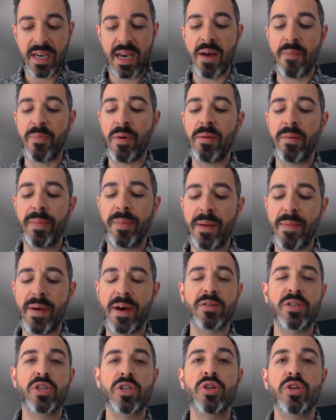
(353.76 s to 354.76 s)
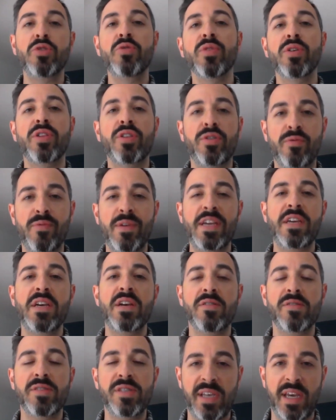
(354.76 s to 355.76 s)
about 2 or 3
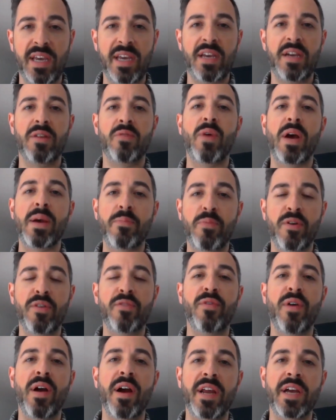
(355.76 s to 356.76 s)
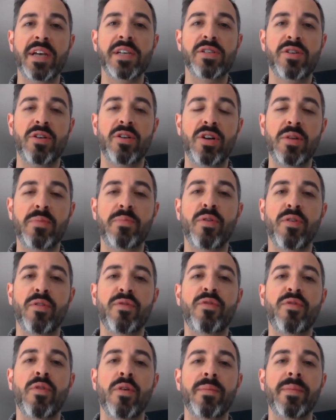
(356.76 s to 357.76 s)
years in, Whiteboard Friday started
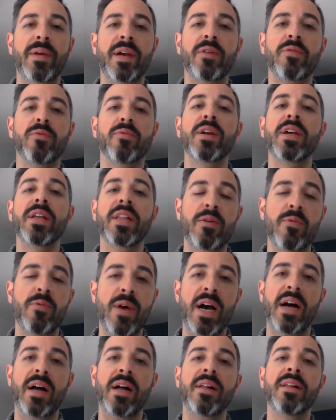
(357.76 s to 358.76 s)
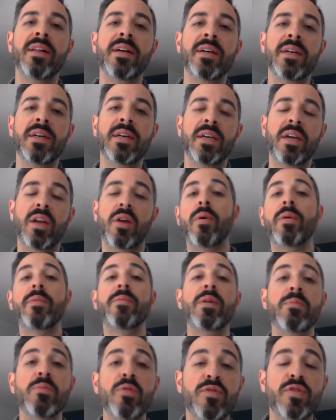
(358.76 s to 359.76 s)
performing really well.
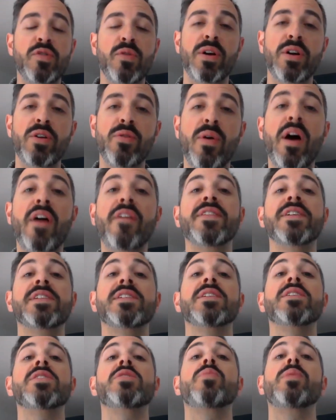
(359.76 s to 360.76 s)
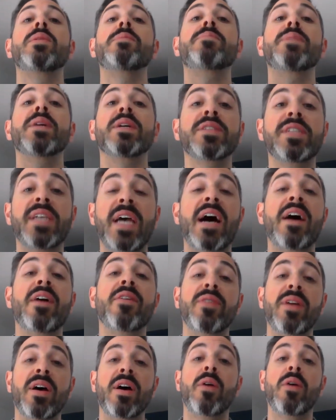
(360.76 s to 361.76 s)
When we moved to our new offices, we built
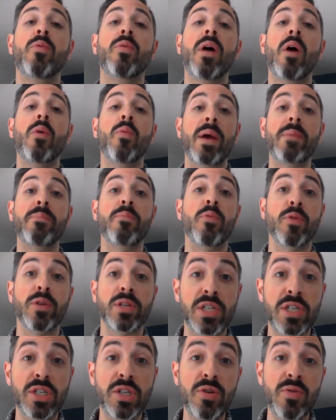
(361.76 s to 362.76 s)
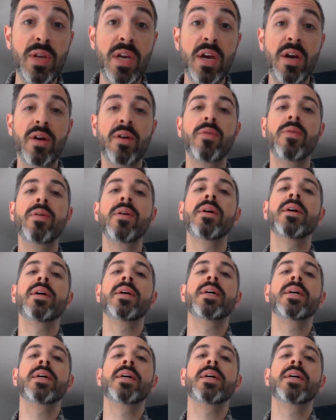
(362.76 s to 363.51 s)
out a whiteboard studio.